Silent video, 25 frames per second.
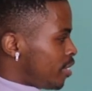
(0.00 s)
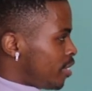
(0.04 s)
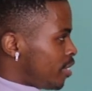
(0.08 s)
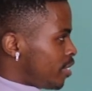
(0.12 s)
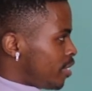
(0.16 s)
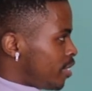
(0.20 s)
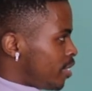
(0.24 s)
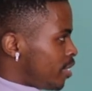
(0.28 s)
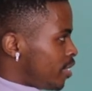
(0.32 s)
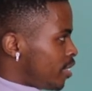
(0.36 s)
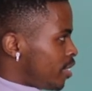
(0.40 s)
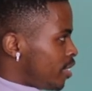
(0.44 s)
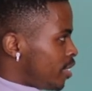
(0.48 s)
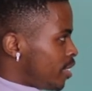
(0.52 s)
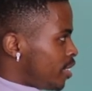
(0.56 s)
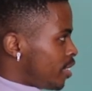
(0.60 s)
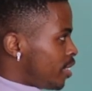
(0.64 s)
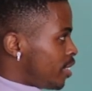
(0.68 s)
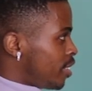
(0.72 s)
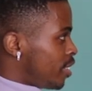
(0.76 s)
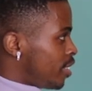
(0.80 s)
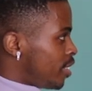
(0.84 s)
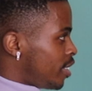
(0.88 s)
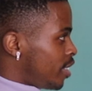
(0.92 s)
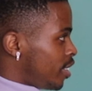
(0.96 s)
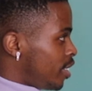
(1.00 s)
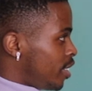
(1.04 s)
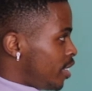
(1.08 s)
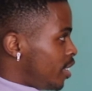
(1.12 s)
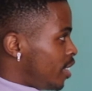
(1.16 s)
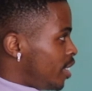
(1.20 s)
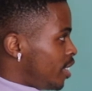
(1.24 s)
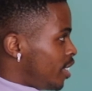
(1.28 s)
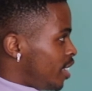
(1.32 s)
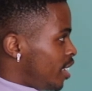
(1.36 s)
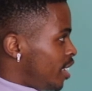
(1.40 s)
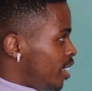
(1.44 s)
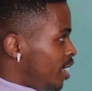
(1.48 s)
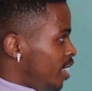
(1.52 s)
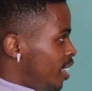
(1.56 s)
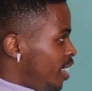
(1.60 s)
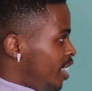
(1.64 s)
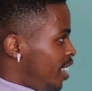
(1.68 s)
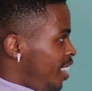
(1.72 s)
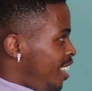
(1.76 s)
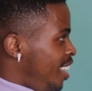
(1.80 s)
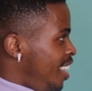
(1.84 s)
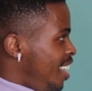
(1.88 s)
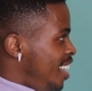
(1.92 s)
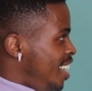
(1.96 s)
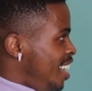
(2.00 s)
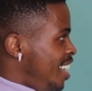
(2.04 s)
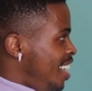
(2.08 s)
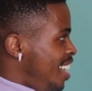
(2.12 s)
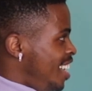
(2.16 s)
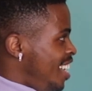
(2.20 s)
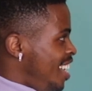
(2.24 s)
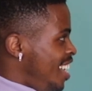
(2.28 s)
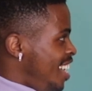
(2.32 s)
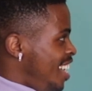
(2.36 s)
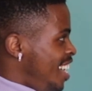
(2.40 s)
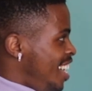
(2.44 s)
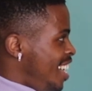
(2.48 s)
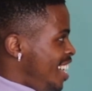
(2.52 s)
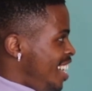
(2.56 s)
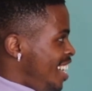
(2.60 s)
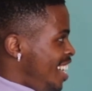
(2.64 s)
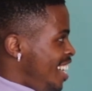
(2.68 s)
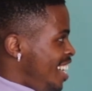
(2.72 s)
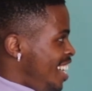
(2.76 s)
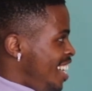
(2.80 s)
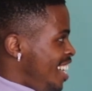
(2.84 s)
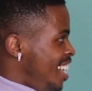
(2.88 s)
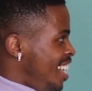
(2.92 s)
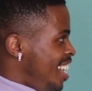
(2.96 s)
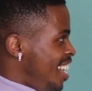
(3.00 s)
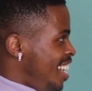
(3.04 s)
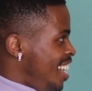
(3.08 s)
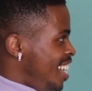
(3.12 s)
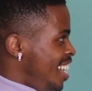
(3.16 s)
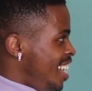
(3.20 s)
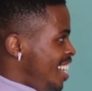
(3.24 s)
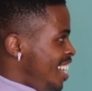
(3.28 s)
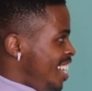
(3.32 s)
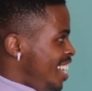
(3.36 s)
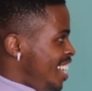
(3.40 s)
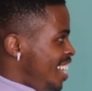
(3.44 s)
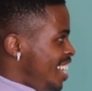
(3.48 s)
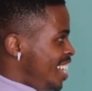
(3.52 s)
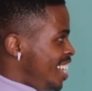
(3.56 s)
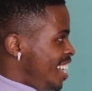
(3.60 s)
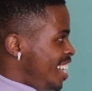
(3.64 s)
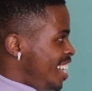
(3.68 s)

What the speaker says: [no speech]